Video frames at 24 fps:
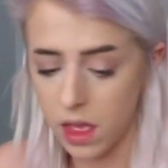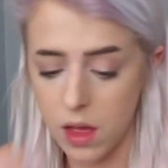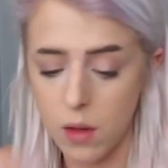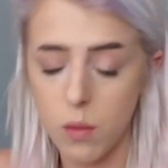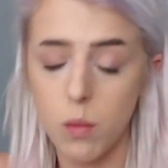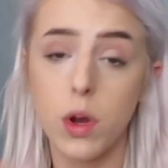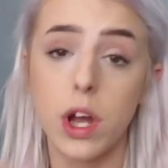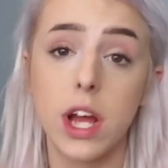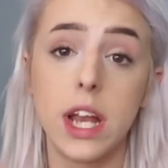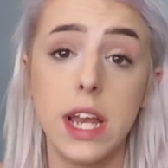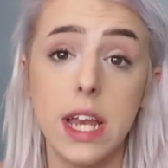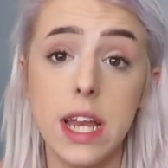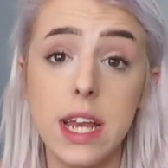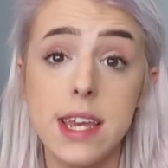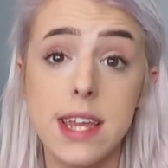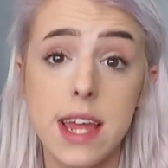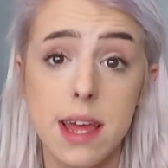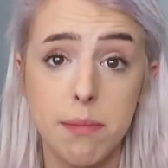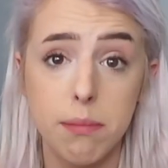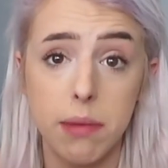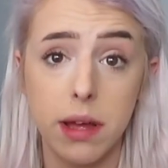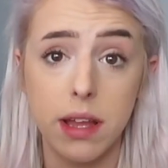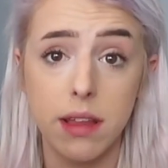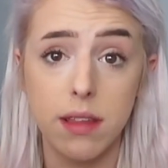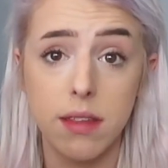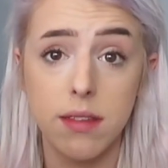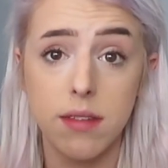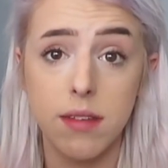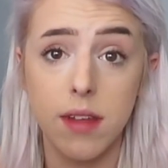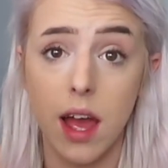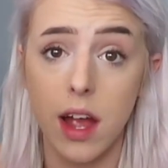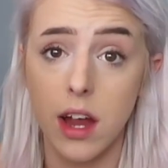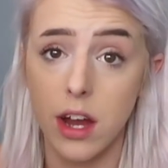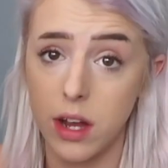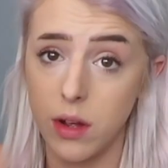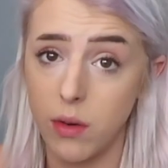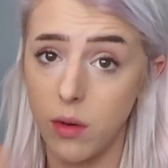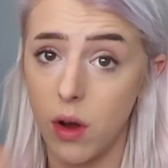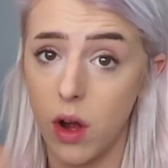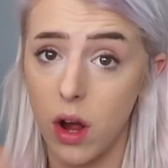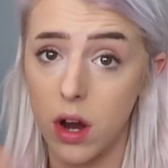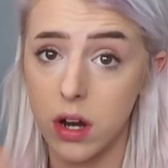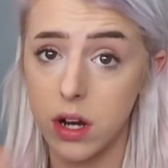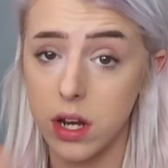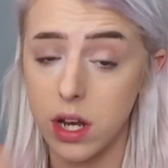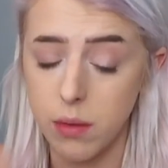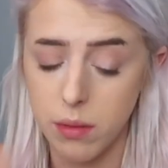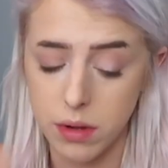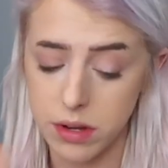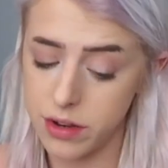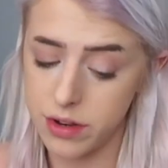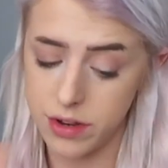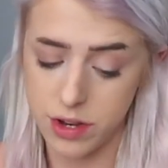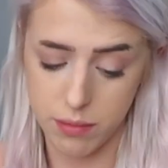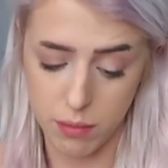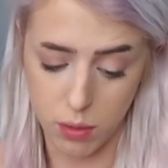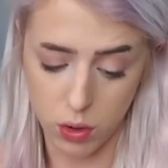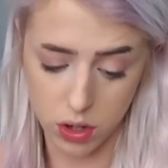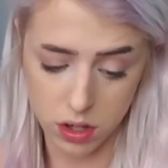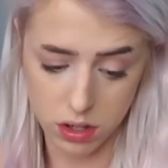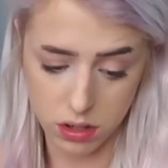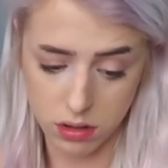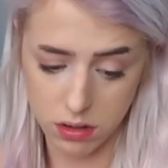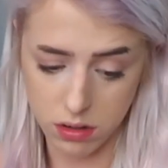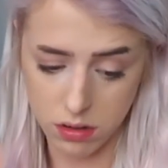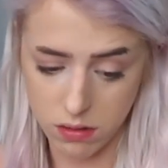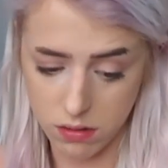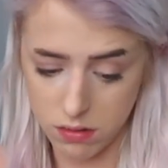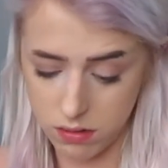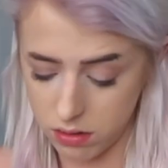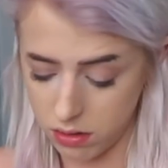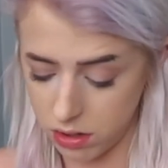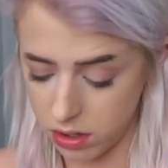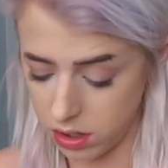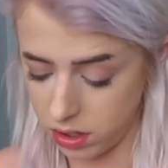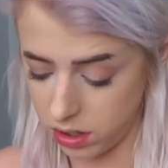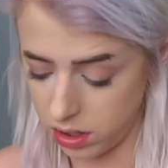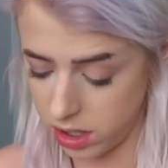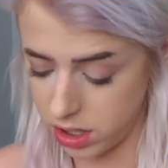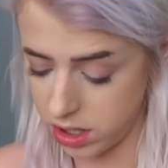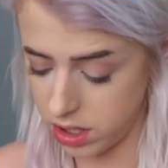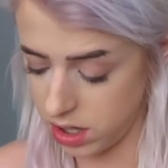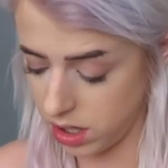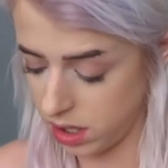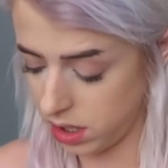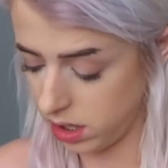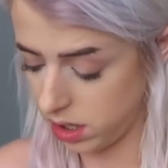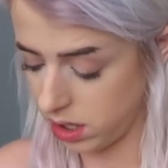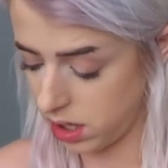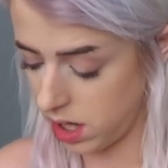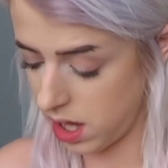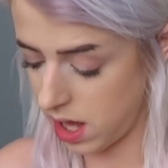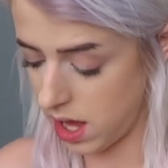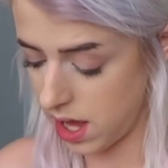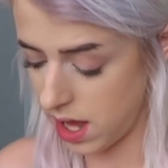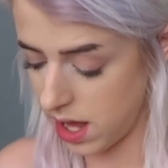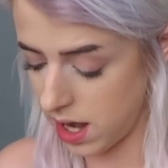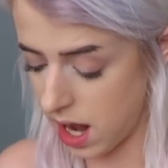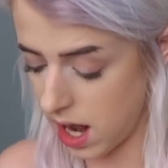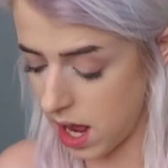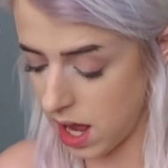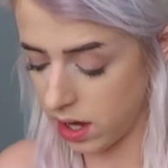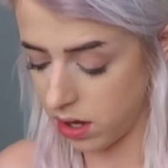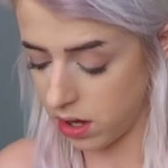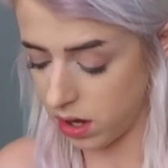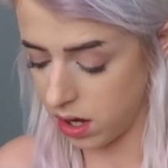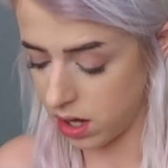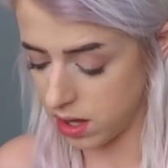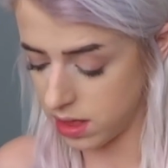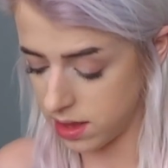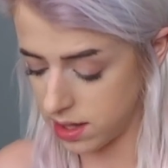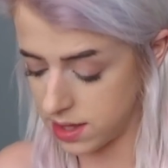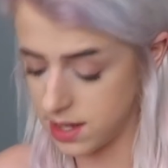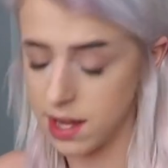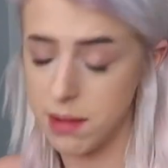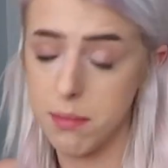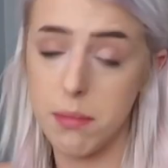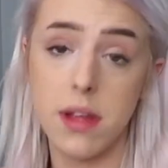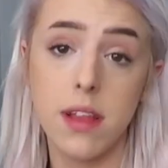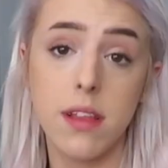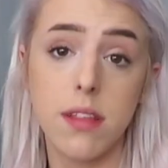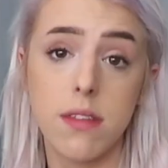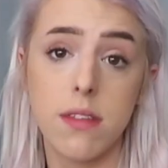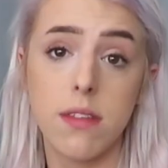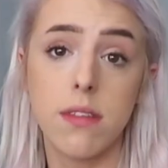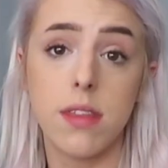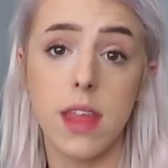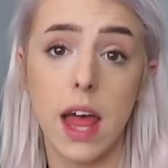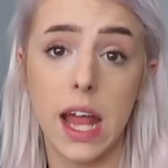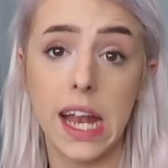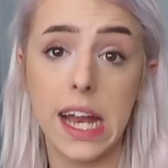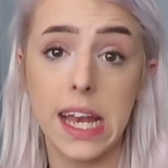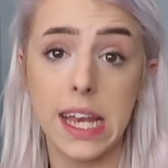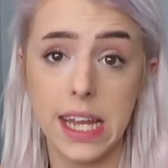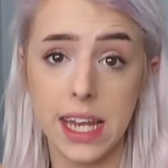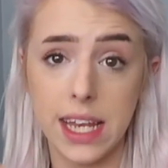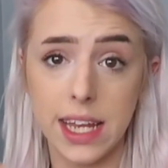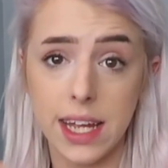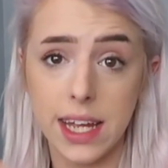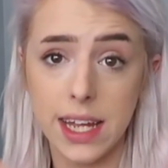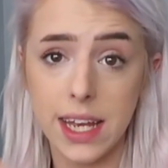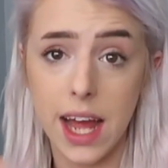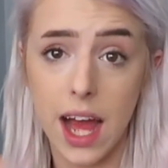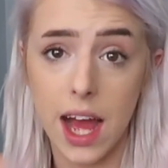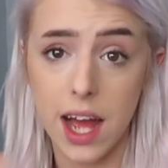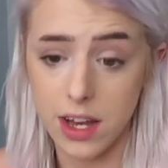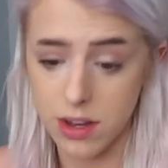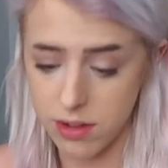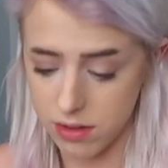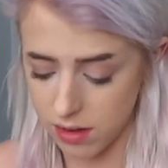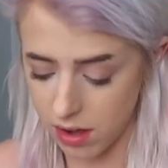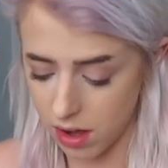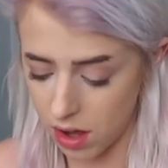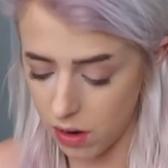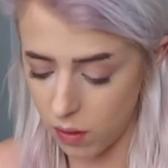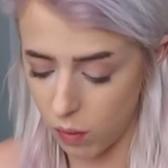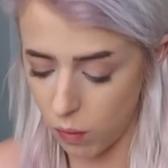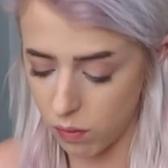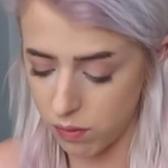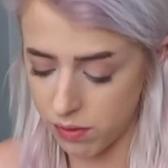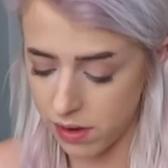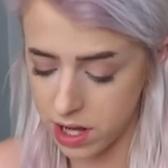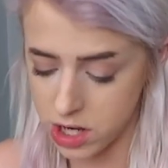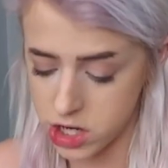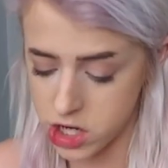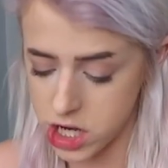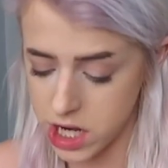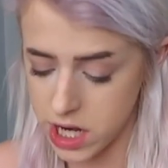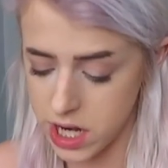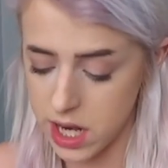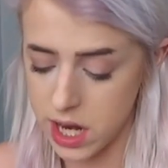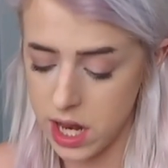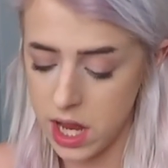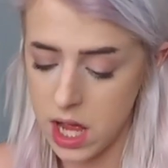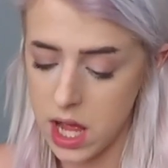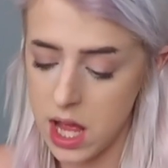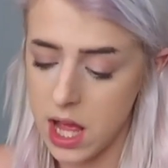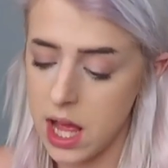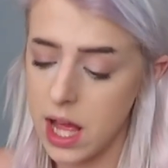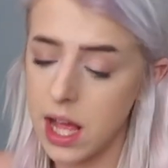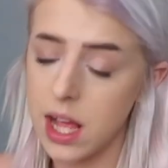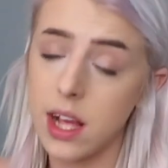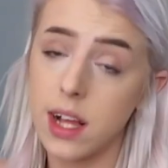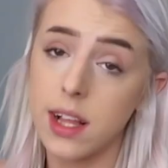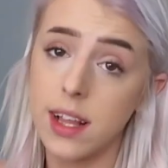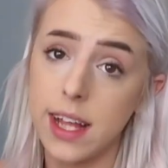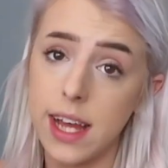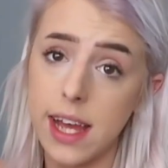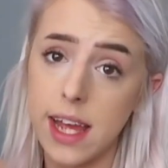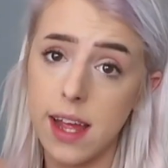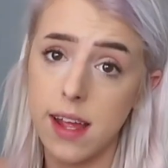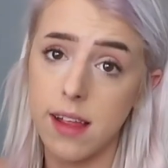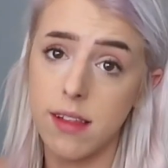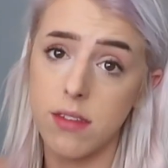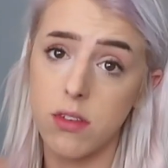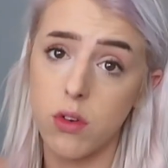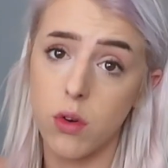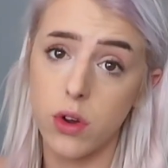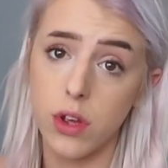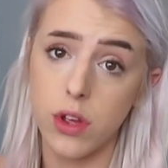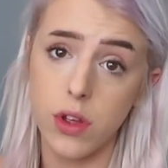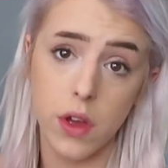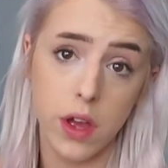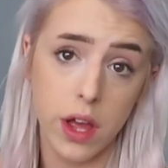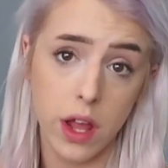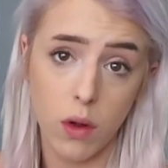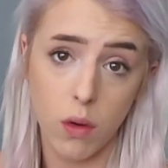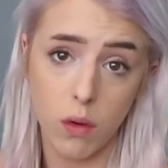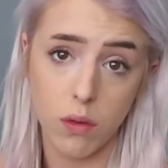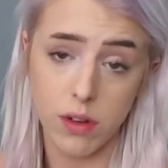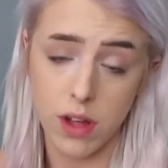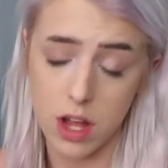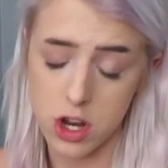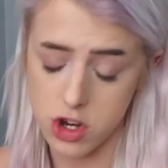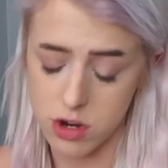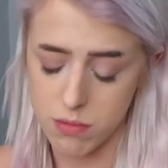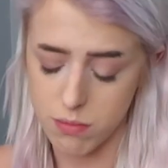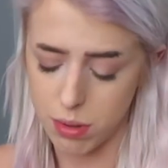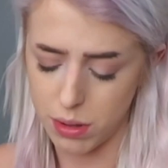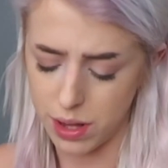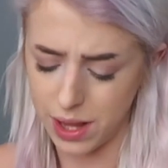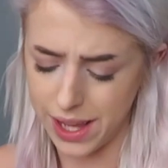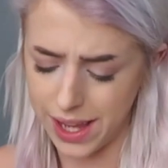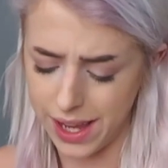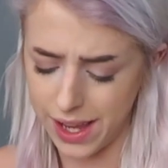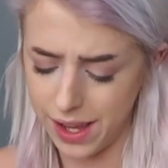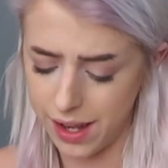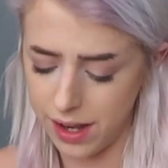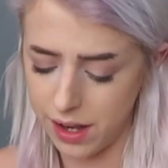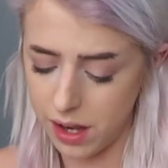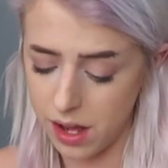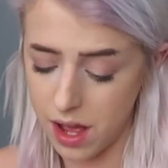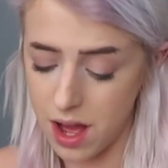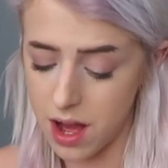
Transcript: We're gonna need Timbits. I already went to Tim Hortons earlier and I got the Timbits that I needed. I just got old-fashioned glazed, or you could get old-fashioned plain.